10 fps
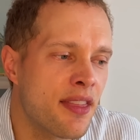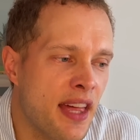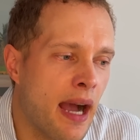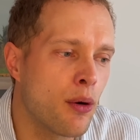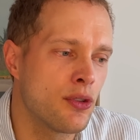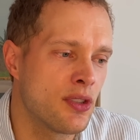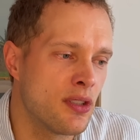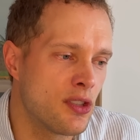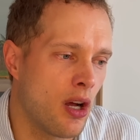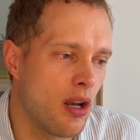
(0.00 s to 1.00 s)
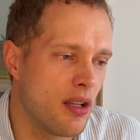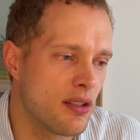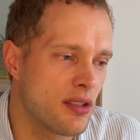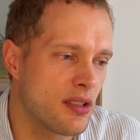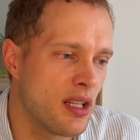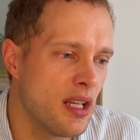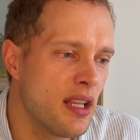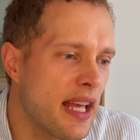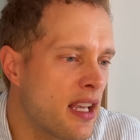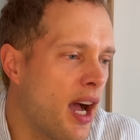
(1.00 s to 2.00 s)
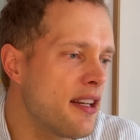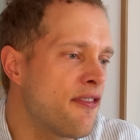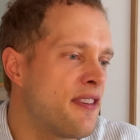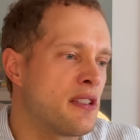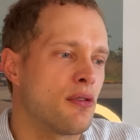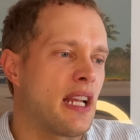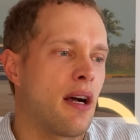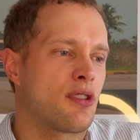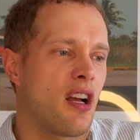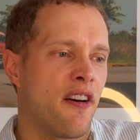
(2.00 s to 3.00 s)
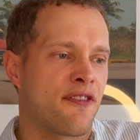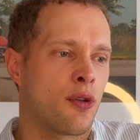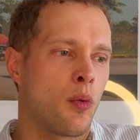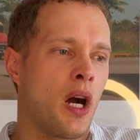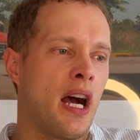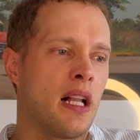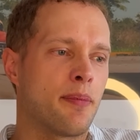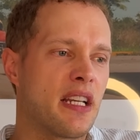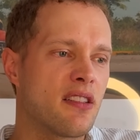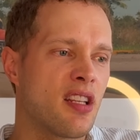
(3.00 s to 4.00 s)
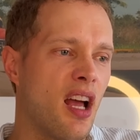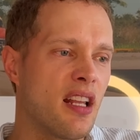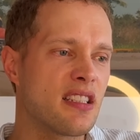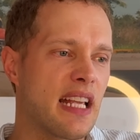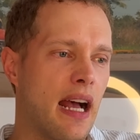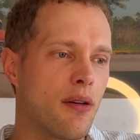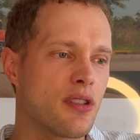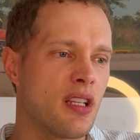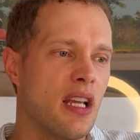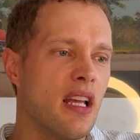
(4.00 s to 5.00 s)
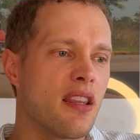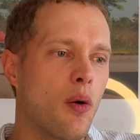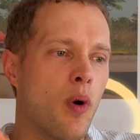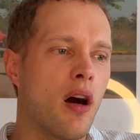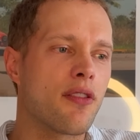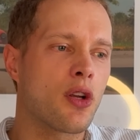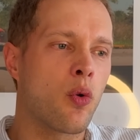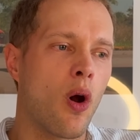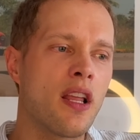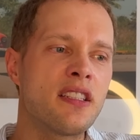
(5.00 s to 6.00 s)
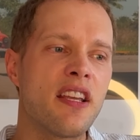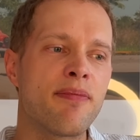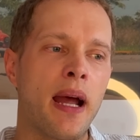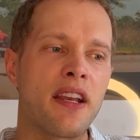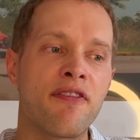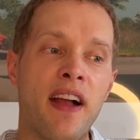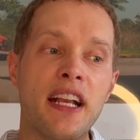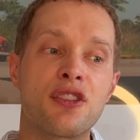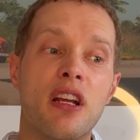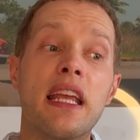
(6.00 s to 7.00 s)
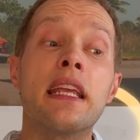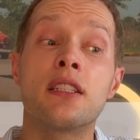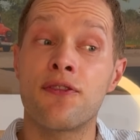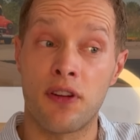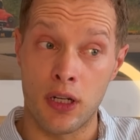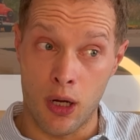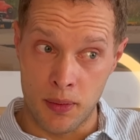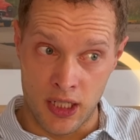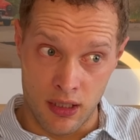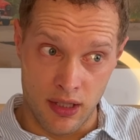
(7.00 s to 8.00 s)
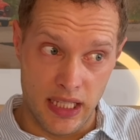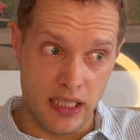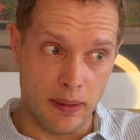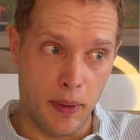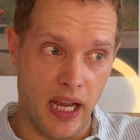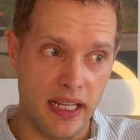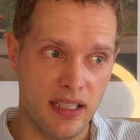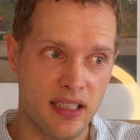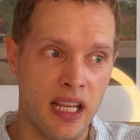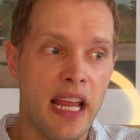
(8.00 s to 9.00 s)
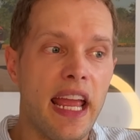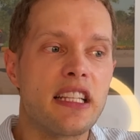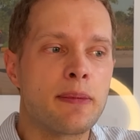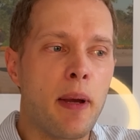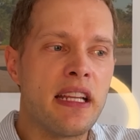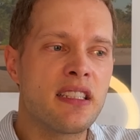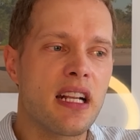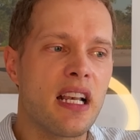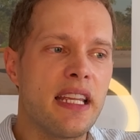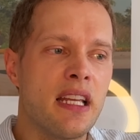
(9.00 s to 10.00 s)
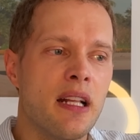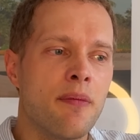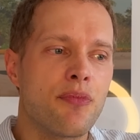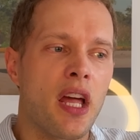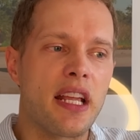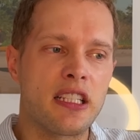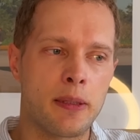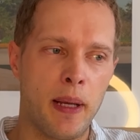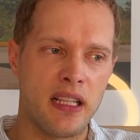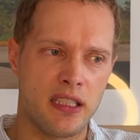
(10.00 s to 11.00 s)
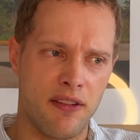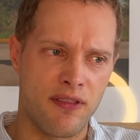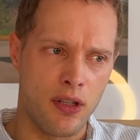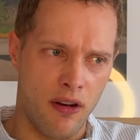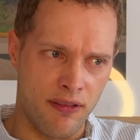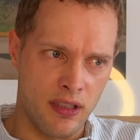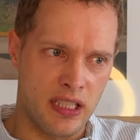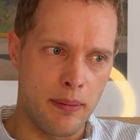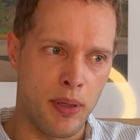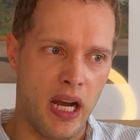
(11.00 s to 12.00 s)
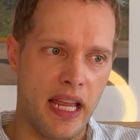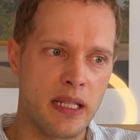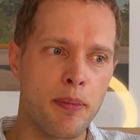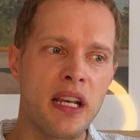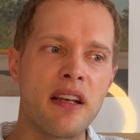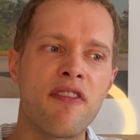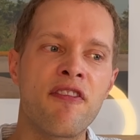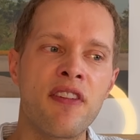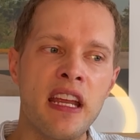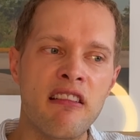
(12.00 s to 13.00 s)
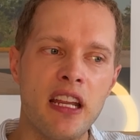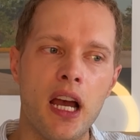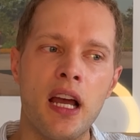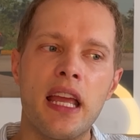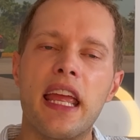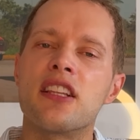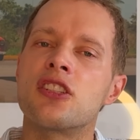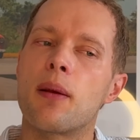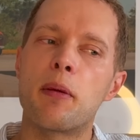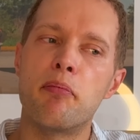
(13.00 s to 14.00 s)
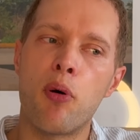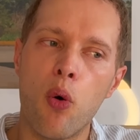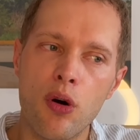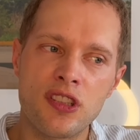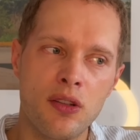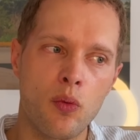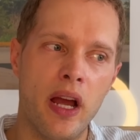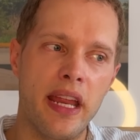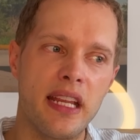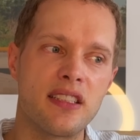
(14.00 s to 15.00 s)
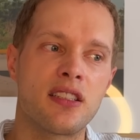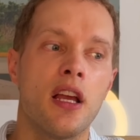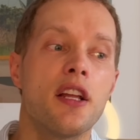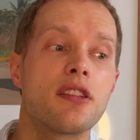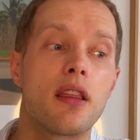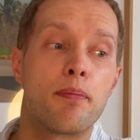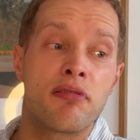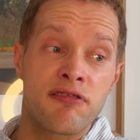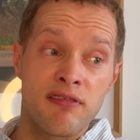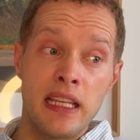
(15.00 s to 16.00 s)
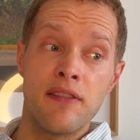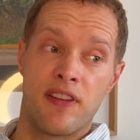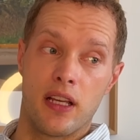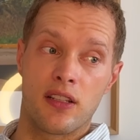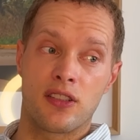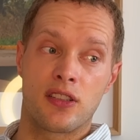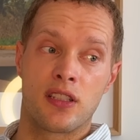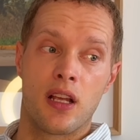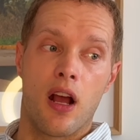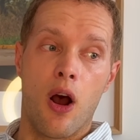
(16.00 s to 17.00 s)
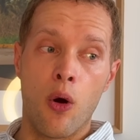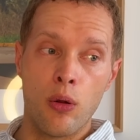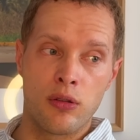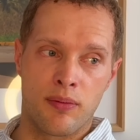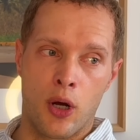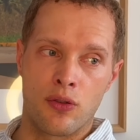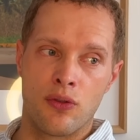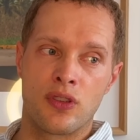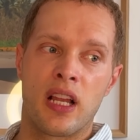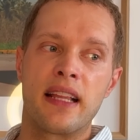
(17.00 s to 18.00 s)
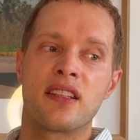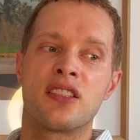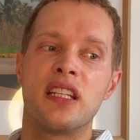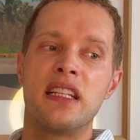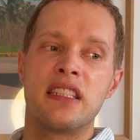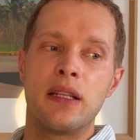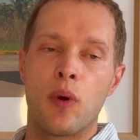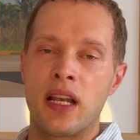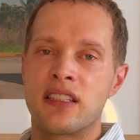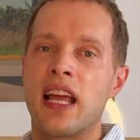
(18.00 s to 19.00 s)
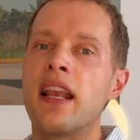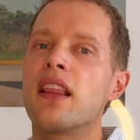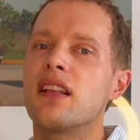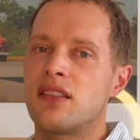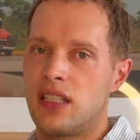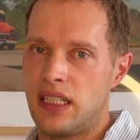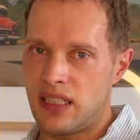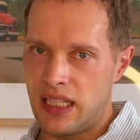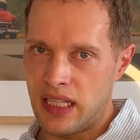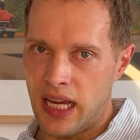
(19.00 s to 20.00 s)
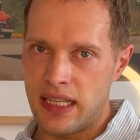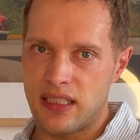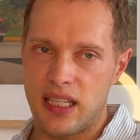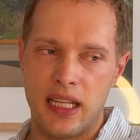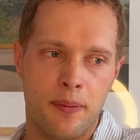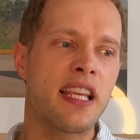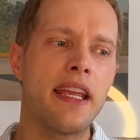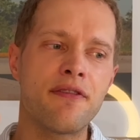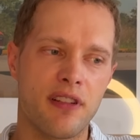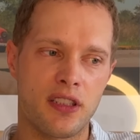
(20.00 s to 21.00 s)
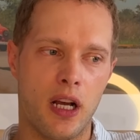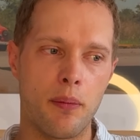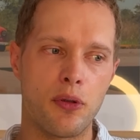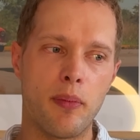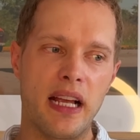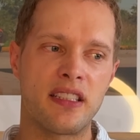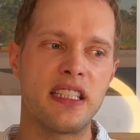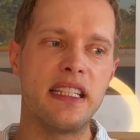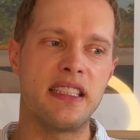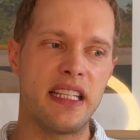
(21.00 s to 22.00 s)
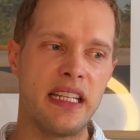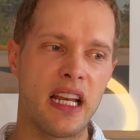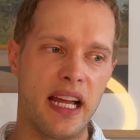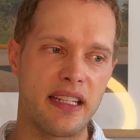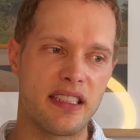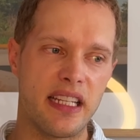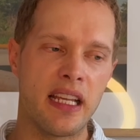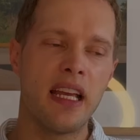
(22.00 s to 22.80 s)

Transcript: $1,000. They kind of fizzled out after a while, but it turns out that while the quality of manufacture is phenomenal on these bikes, it's basically an expensive novelty bike, but inferior in some important ways to the previous old models like the CT110 and the CT90. Take, for example, my CT90.